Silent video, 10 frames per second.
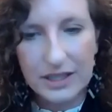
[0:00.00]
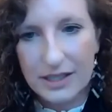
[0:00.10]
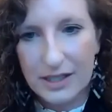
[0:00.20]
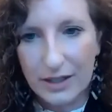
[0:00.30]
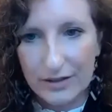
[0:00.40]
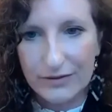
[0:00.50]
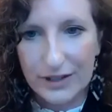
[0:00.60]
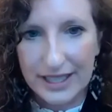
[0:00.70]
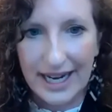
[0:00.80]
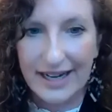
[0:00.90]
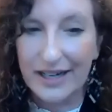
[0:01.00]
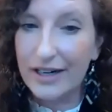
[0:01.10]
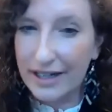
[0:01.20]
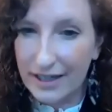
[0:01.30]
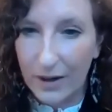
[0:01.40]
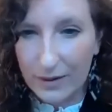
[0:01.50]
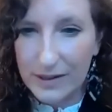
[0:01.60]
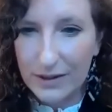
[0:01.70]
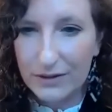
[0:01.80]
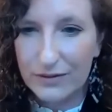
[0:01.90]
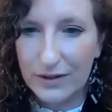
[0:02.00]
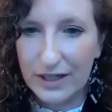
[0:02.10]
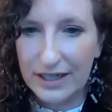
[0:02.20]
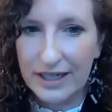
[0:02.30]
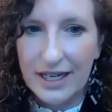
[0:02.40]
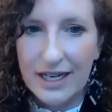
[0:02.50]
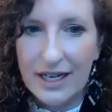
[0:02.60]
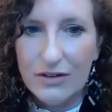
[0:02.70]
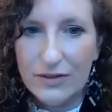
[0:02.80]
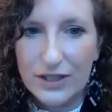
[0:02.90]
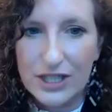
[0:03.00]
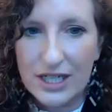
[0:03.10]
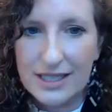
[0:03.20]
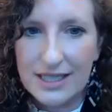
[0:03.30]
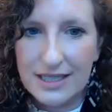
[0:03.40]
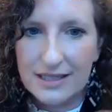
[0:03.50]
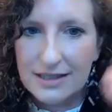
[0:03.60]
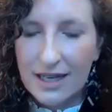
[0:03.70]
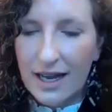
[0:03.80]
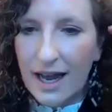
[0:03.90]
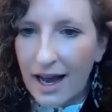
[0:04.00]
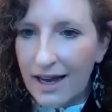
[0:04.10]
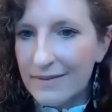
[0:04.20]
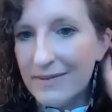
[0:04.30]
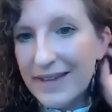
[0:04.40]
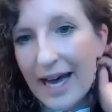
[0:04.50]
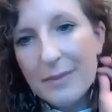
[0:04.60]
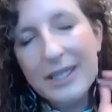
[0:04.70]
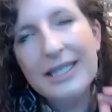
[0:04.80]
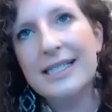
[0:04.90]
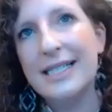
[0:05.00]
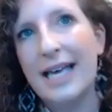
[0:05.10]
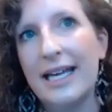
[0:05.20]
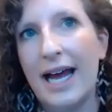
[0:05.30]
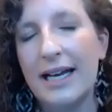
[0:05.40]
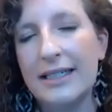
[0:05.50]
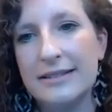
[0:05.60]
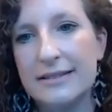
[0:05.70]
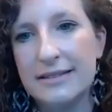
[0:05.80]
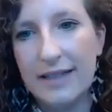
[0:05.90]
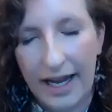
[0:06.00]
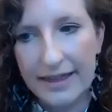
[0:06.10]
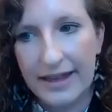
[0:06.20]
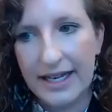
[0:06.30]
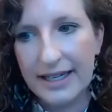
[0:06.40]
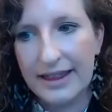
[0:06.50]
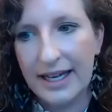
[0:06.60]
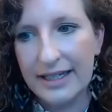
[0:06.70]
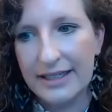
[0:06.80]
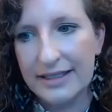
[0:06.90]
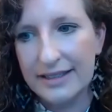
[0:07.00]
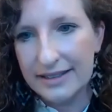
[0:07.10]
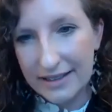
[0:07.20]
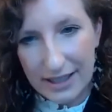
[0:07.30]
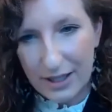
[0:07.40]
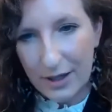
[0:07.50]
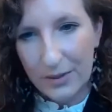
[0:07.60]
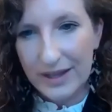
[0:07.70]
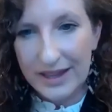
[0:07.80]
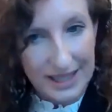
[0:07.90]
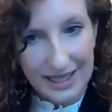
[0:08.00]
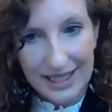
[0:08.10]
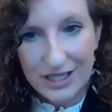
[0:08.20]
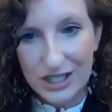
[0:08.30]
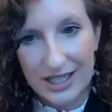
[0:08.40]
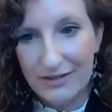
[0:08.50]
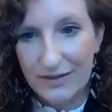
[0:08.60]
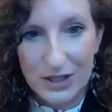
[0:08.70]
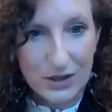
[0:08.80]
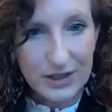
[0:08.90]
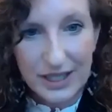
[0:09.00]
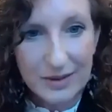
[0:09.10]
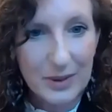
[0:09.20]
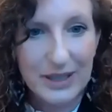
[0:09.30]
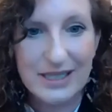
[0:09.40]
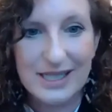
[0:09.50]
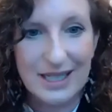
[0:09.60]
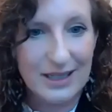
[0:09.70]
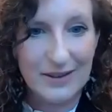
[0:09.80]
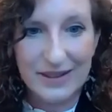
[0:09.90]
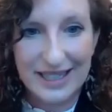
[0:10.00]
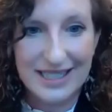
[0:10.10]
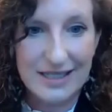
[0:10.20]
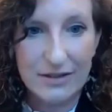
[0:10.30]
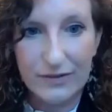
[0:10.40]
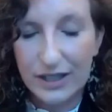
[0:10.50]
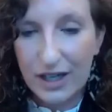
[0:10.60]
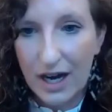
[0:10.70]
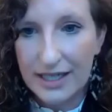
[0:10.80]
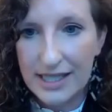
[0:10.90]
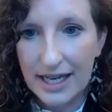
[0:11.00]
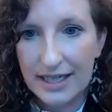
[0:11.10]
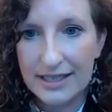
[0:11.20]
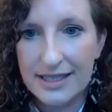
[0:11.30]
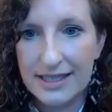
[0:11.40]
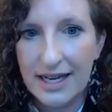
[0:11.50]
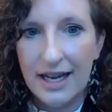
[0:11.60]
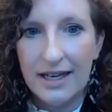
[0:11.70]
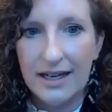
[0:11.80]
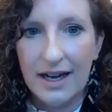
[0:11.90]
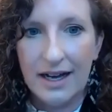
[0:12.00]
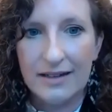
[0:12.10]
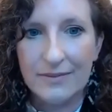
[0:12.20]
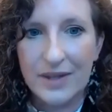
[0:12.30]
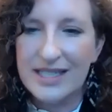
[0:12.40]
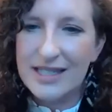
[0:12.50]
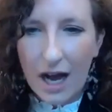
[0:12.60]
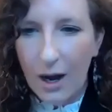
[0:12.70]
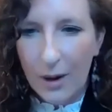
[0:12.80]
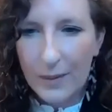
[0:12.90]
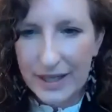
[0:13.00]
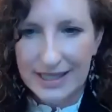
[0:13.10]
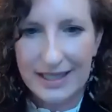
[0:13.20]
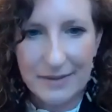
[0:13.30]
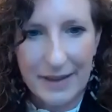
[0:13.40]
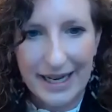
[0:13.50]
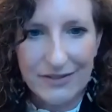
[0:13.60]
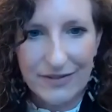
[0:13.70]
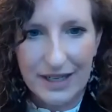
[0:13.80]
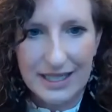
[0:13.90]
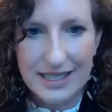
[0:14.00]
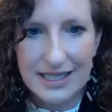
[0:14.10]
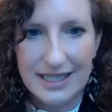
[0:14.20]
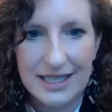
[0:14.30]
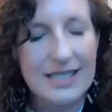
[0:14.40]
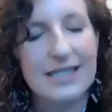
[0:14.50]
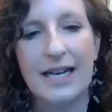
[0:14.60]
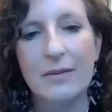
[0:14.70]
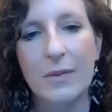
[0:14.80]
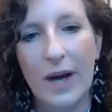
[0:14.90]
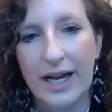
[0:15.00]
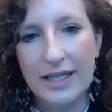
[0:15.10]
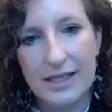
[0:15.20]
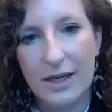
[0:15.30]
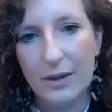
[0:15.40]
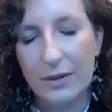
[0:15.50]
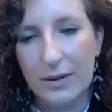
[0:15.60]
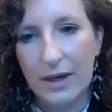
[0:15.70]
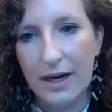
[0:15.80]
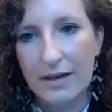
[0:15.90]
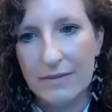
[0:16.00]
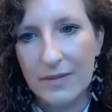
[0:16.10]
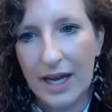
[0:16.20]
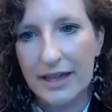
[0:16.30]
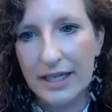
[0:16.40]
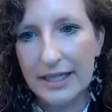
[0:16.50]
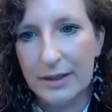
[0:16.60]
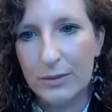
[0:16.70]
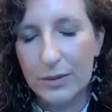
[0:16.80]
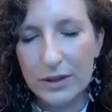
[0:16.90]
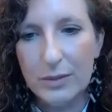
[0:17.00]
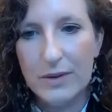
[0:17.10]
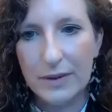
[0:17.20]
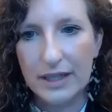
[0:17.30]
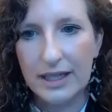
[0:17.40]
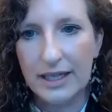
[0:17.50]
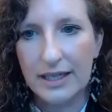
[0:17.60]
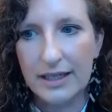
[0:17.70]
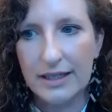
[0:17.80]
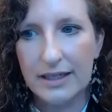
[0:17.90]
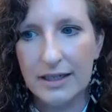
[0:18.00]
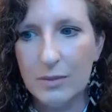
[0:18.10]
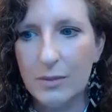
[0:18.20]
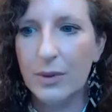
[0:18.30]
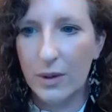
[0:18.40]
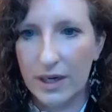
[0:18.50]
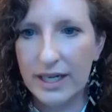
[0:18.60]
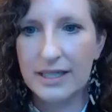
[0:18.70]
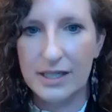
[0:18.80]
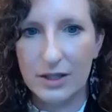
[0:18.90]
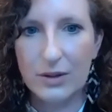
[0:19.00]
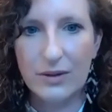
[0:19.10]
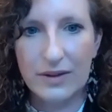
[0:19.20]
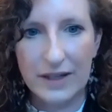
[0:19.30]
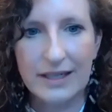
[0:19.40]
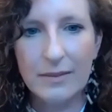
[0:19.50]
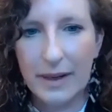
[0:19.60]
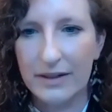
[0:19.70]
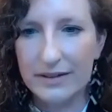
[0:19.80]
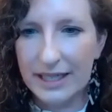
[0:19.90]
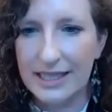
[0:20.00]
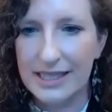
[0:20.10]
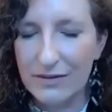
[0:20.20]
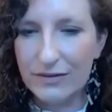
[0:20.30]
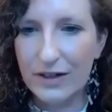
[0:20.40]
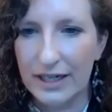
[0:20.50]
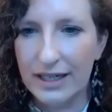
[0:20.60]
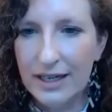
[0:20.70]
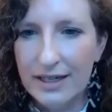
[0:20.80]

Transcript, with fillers: concern for care and also for for justice um, that being said i I think that, you know, within each individual young person or within different contexts, um, it's not always going to manifest the same way. So um, I think it would be really important to think about like different